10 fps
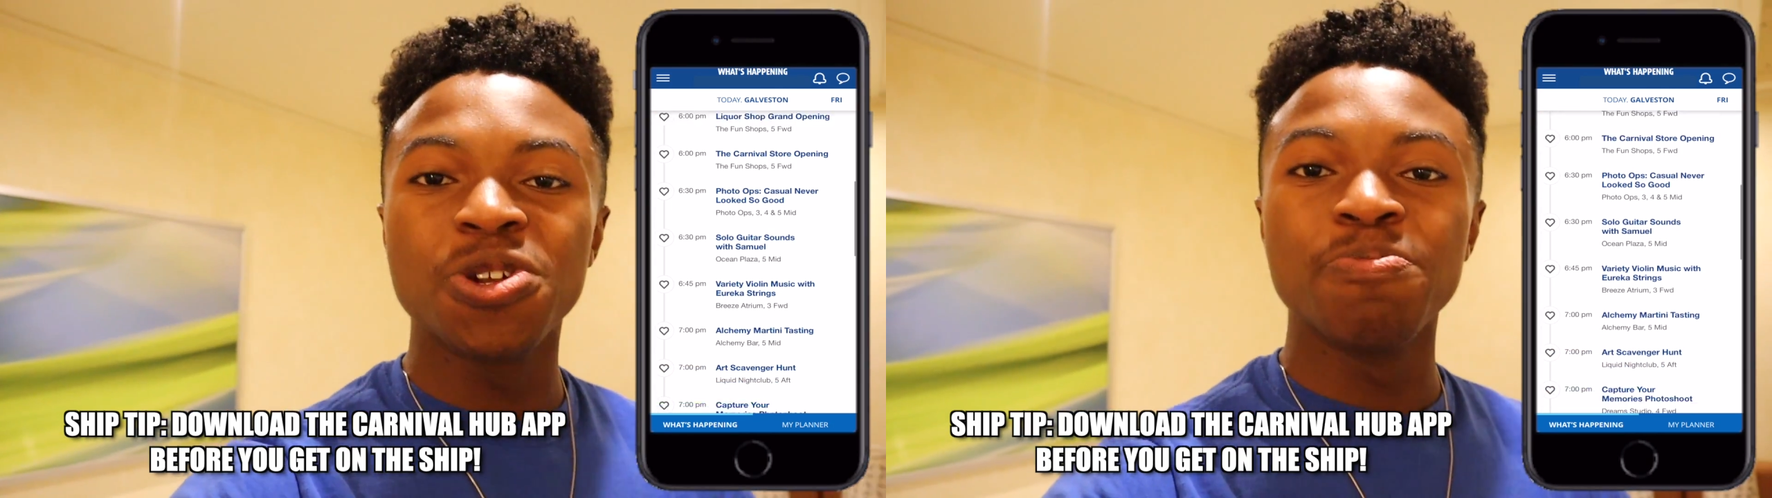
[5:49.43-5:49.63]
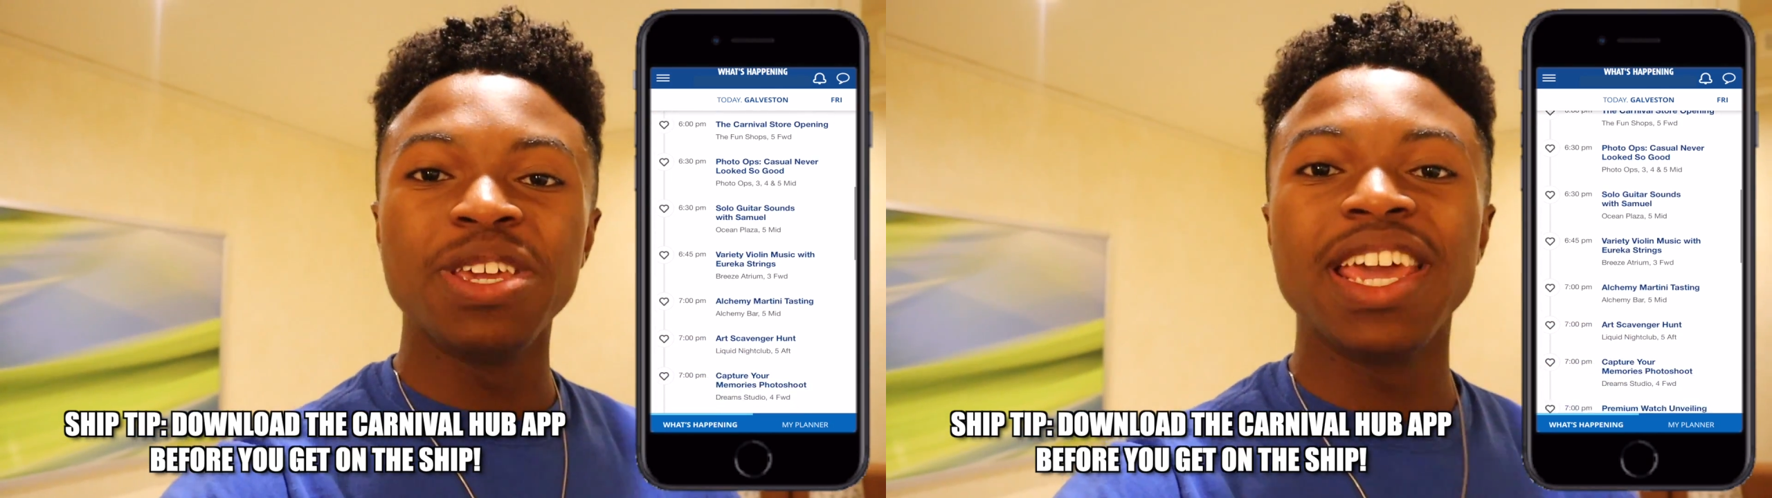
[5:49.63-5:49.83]

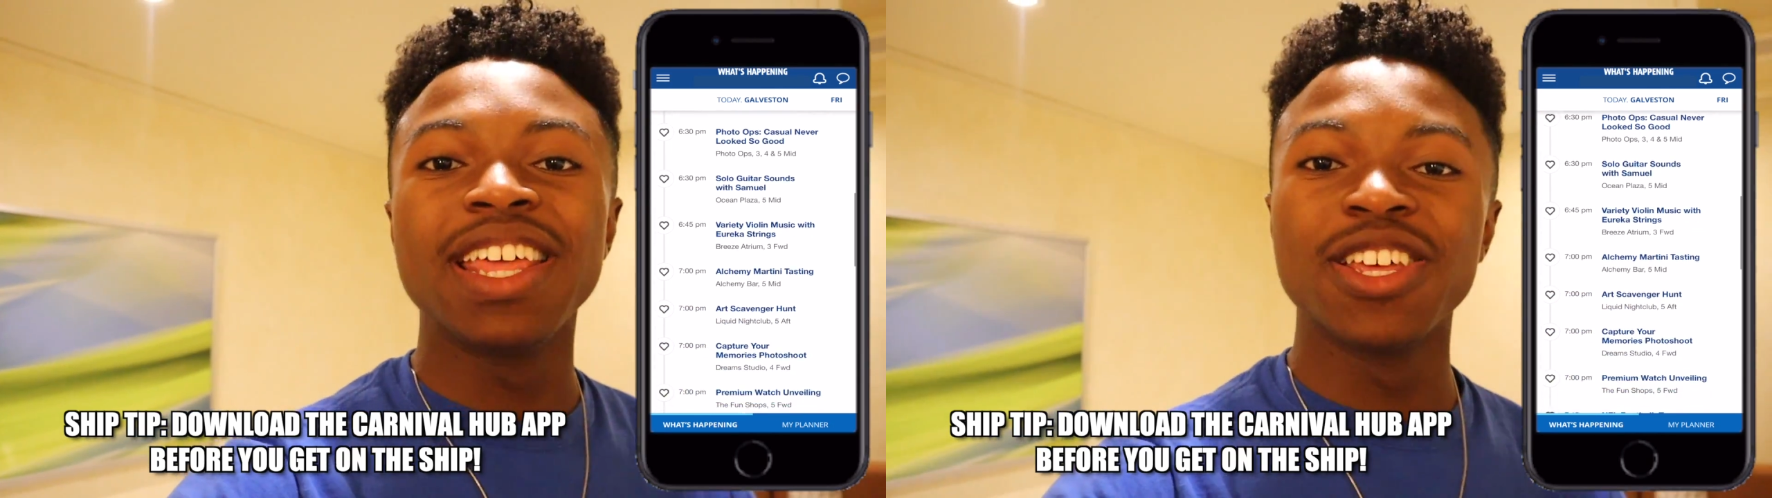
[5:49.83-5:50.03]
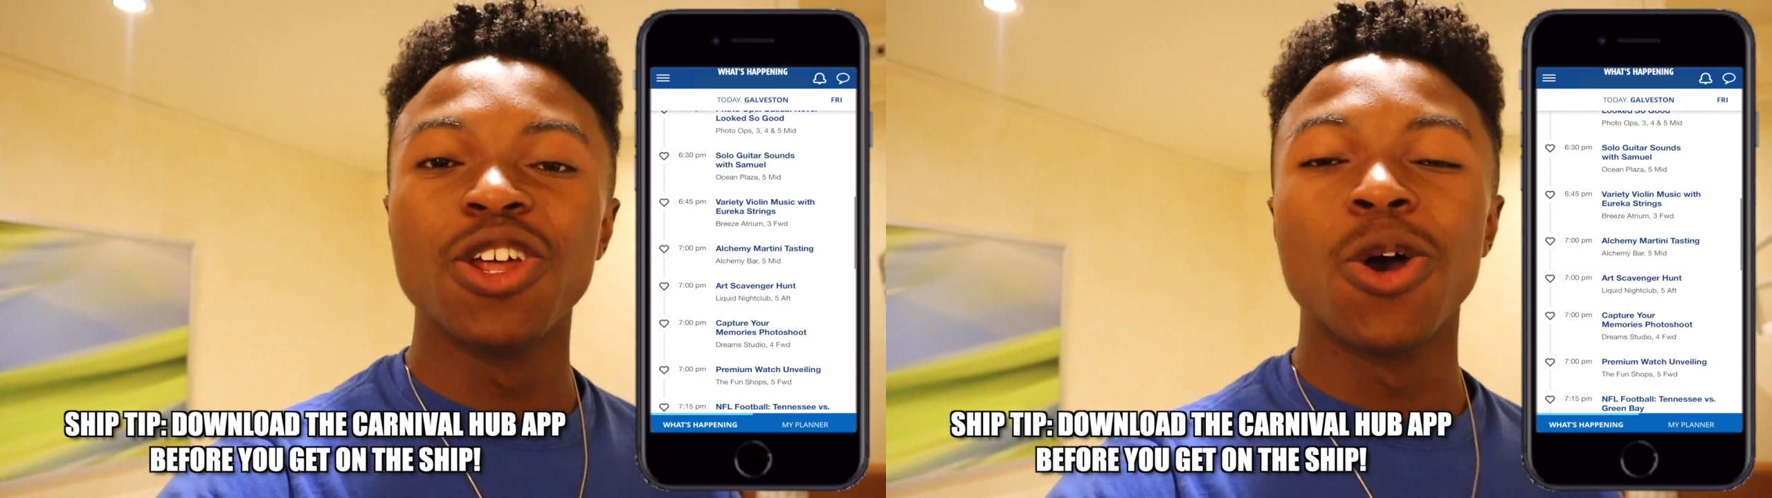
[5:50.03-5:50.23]
so you can
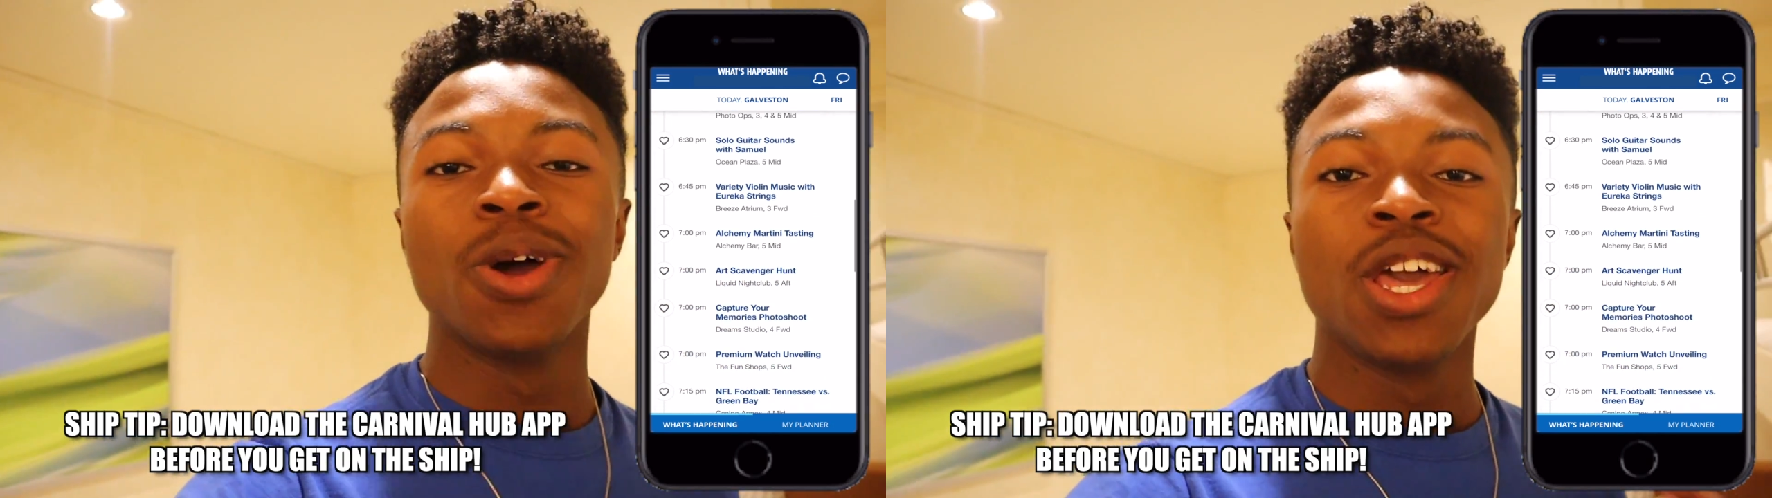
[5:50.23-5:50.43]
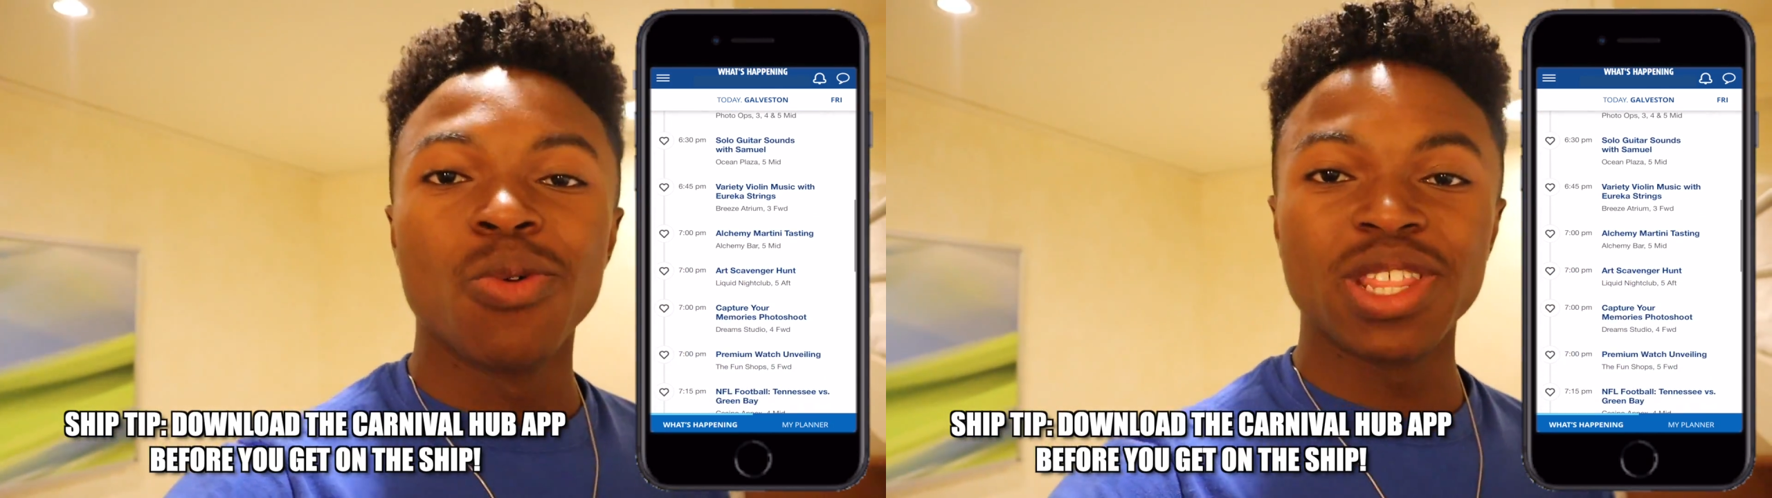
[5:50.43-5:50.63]
be in the
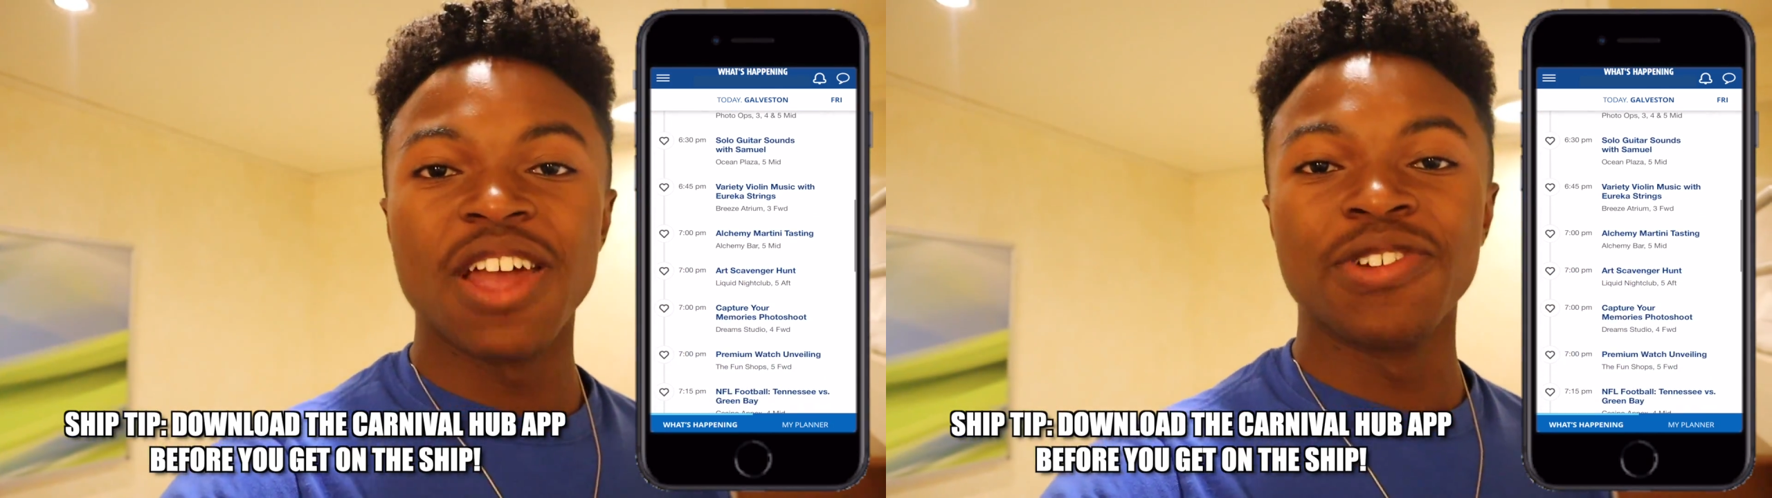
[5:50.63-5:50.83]
know